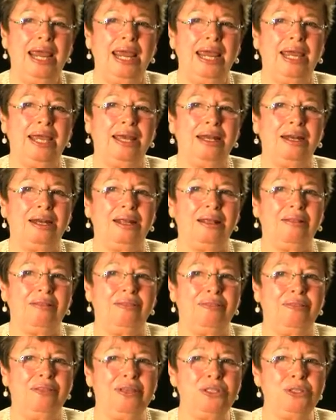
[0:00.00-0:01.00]
And
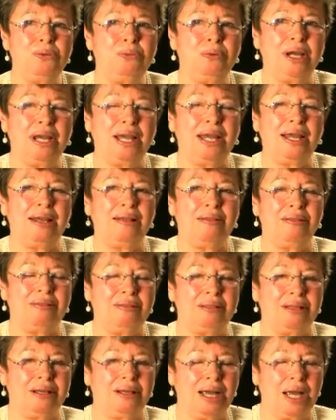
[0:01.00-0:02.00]
this way,
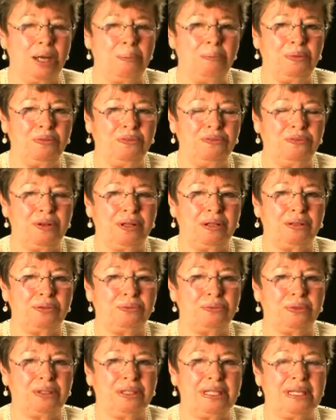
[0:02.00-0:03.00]
the couple
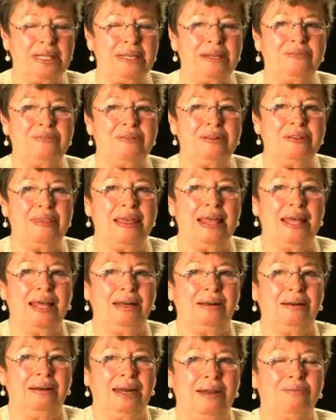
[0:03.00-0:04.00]
felt relieved
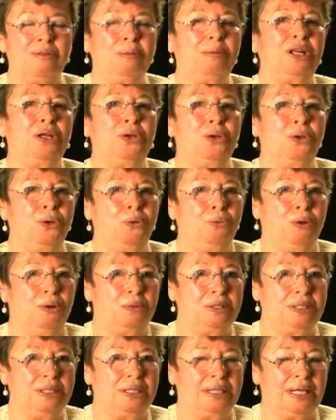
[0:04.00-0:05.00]
that everybody knew
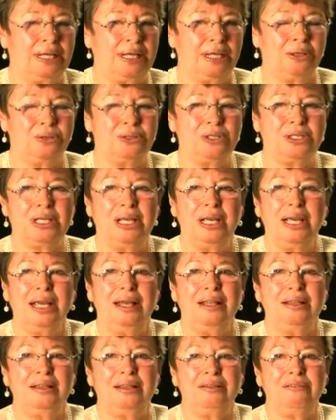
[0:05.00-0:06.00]
what was in the house.
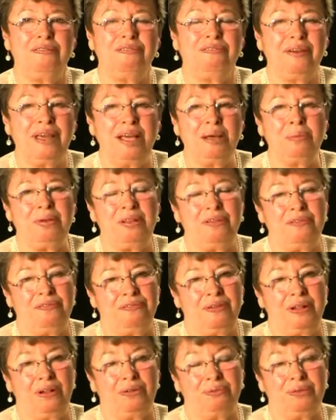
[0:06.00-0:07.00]
The family
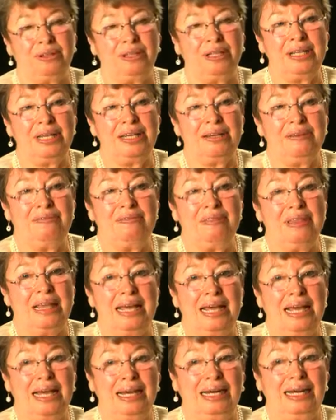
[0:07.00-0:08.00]
felt relieved
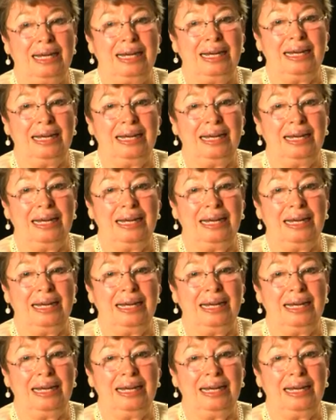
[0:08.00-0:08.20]
that